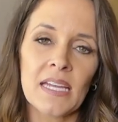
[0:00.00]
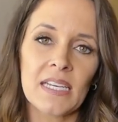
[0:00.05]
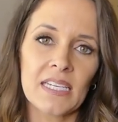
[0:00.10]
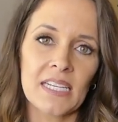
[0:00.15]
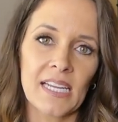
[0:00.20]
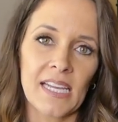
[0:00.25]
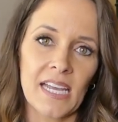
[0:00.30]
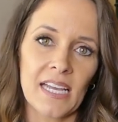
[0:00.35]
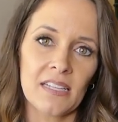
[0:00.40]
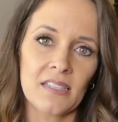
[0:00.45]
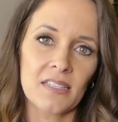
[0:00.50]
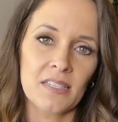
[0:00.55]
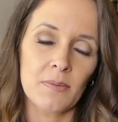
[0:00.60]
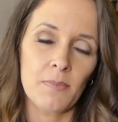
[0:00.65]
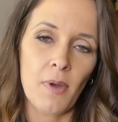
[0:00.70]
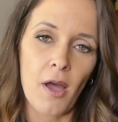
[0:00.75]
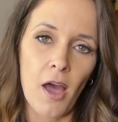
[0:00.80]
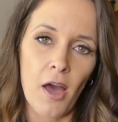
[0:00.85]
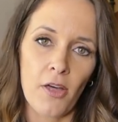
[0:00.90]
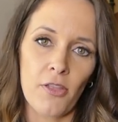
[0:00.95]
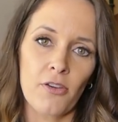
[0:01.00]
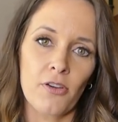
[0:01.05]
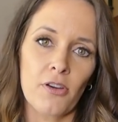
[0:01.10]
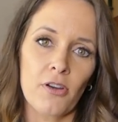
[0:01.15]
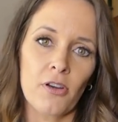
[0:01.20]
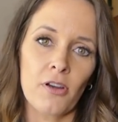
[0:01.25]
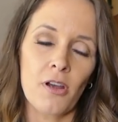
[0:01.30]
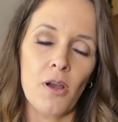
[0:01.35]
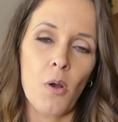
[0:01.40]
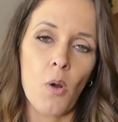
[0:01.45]
to get some
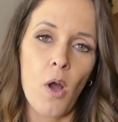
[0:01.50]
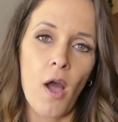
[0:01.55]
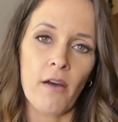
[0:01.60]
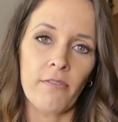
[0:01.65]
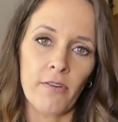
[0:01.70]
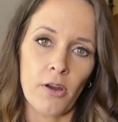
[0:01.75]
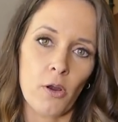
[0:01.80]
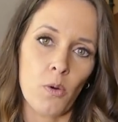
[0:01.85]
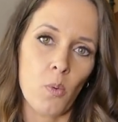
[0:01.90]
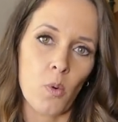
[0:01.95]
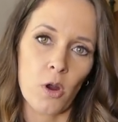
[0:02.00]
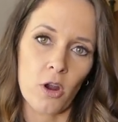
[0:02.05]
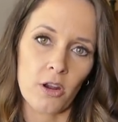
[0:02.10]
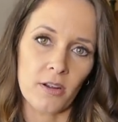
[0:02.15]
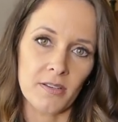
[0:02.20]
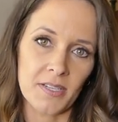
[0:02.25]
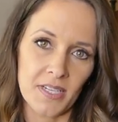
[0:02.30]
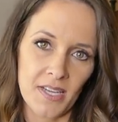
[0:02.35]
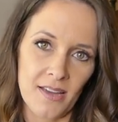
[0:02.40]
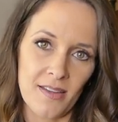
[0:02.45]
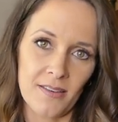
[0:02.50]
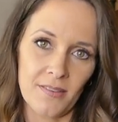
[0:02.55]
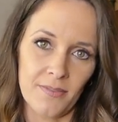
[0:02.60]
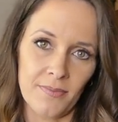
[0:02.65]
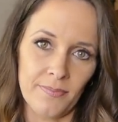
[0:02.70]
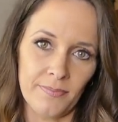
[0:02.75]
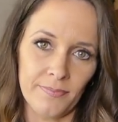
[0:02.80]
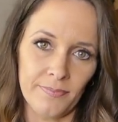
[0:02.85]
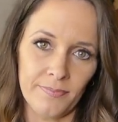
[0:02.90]
other of our work done.